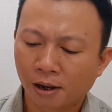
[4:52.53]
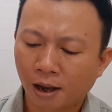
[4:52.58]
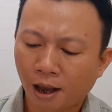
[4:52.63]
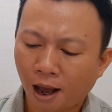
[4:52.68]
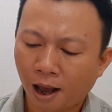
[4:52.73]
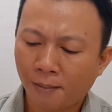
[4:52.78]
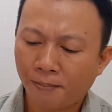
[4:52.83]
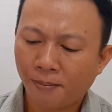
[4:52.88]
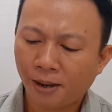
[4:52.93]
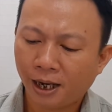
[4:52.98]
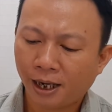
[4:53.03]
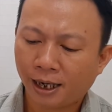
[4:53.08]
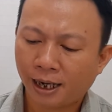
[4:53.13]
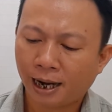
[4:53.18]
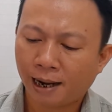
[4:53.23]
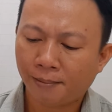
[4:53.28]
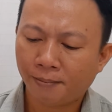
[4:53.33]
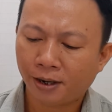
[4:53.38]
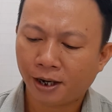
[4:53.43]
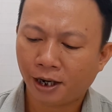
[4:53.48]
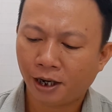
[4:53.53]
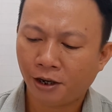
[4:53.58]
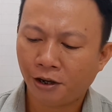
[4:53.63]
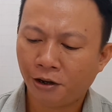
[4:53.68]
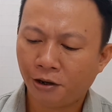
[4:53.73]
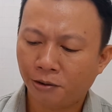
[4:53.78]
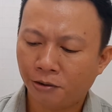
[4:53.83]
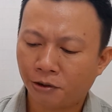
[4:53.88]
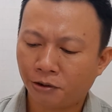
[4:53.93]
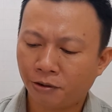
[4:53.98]
A big company
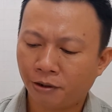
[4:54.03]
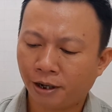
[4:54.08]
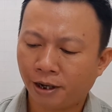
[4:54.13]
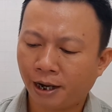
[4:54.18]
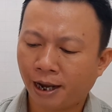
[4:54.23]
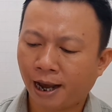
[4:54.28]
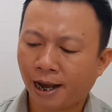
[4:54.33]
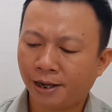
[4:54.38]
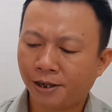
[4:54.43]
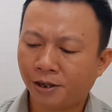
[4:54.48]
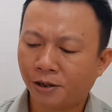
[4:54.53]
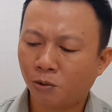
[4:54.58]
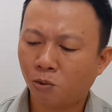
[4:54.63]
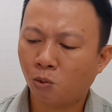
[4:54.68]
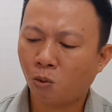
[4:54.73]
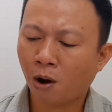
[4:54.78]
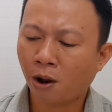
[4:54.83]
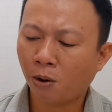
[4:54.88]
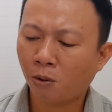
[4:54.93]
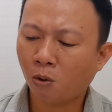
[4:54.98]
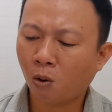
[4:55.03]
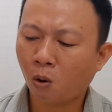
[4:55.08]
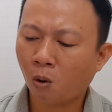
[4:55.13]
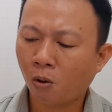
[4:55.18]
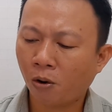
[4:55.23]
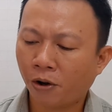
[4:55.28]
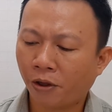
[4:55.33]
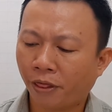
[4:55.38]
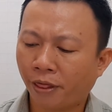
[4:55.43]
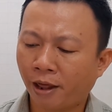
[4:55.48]
usually has a
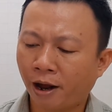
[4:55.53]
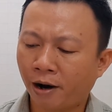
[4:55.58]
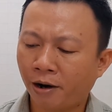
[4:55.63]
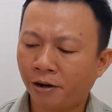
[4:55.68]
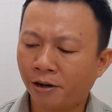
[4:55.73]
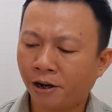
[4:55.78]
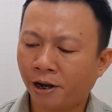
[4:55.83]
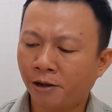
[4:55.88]
well-organized